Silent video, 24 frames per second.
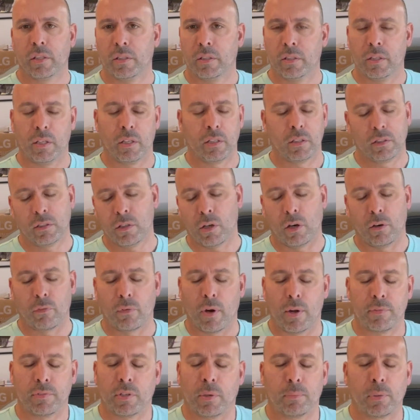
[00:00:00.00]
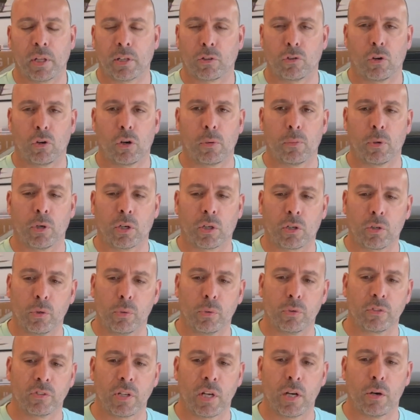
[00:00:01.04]
it revs up like normal and it
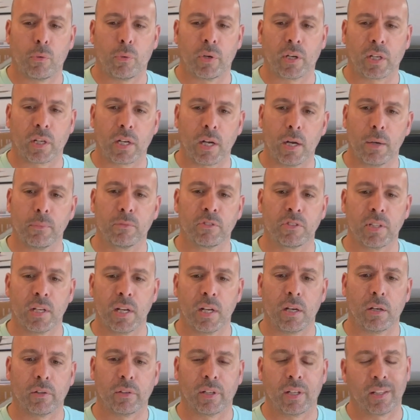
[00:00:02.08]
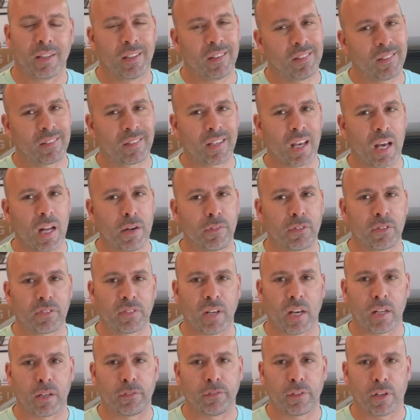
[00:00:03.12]
cools down. When it comes down, and this is kind of a
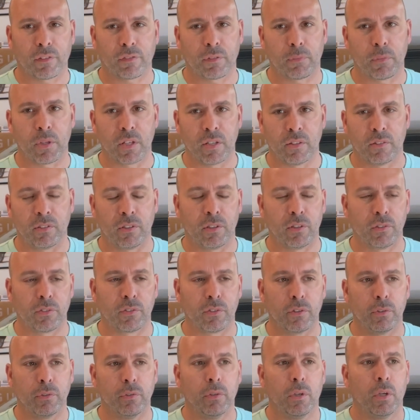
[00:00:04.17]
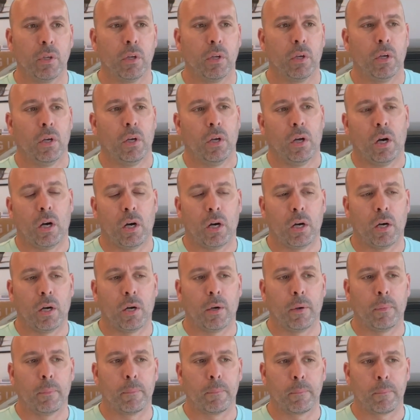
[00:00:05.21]
side effect from the ECU tune,
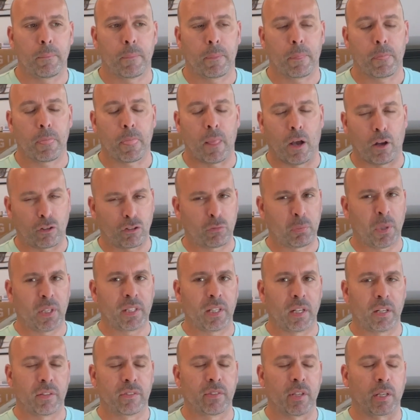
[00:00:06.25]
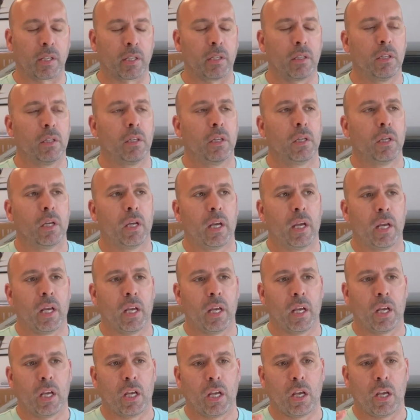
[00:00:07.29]
I'll explain that in a second.
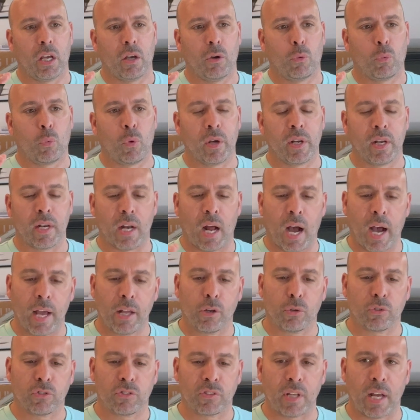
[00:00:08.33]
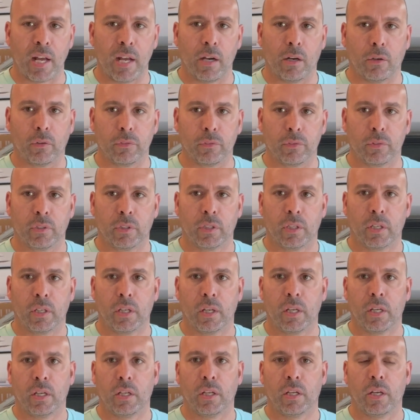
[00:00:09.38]
When it idles down,
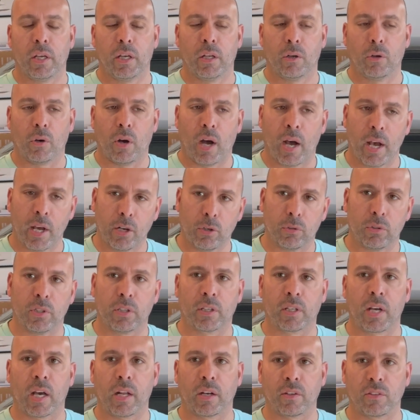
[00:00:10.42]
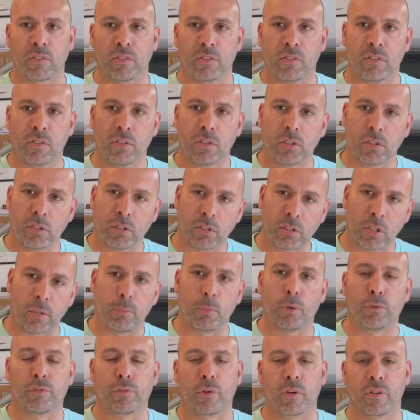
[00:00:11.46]
it'll idle and kind of
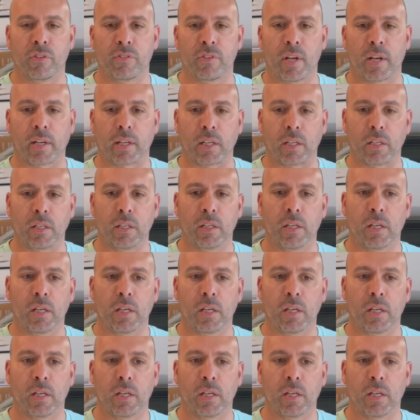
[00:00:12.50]
stumble for a second.